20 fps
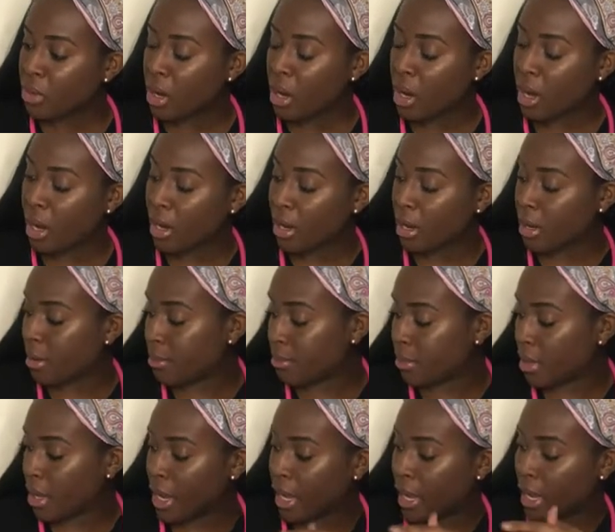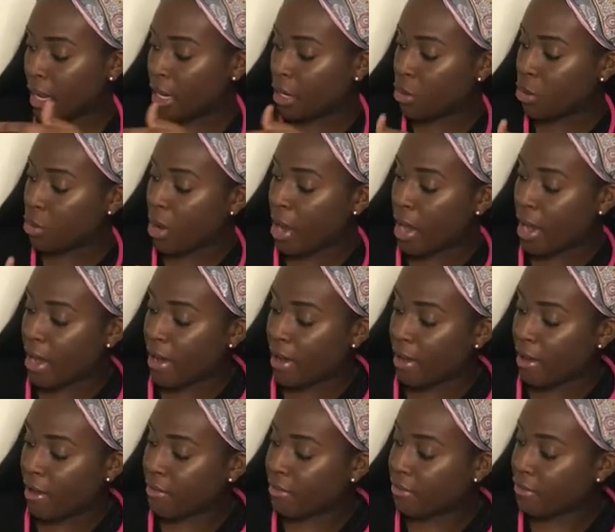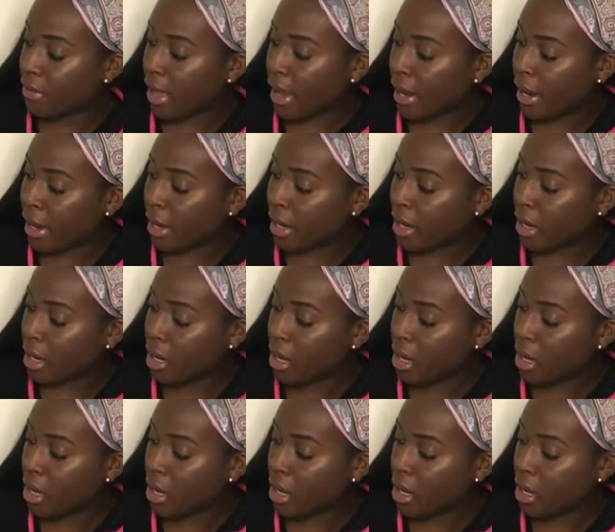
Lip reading: and you have like,